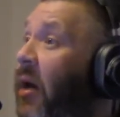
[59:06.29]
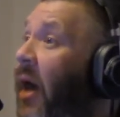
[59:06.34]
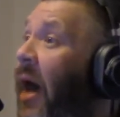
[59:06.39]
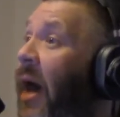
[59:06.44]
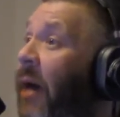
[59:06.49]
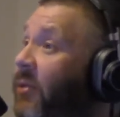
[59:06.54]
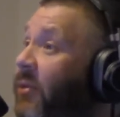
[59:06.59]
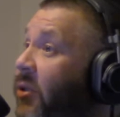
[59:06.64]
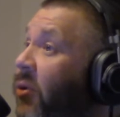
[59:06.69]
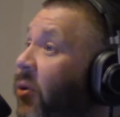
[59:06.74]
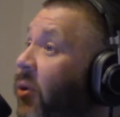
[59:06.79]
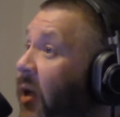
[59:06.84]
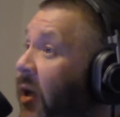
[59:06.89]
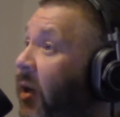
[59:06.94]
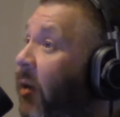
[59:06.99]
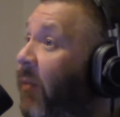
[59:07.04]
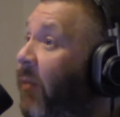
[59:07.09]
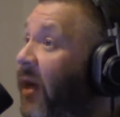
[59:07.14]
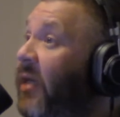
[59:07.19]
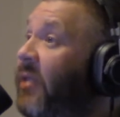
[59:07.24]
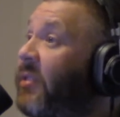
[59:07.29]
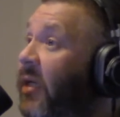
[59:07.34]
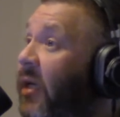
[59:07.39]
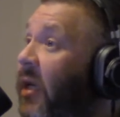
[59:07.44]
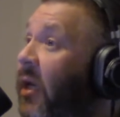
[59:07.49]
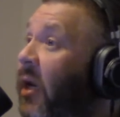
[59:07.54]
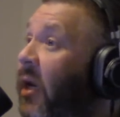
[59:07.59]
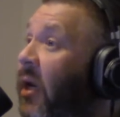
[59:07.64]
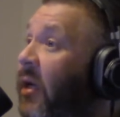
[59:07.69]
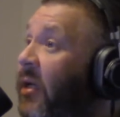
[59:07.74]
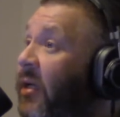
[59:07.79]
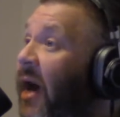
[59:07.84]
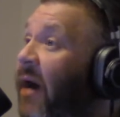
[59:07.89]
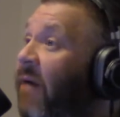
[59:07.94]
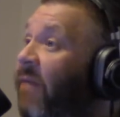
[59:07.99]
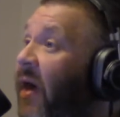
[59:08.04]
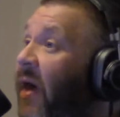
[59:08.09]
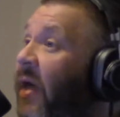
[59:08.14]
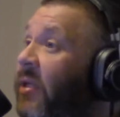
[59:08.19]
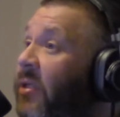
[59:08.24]
absolutely amazing to
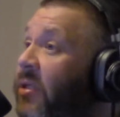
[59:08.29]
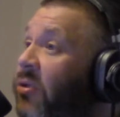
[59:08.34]
have that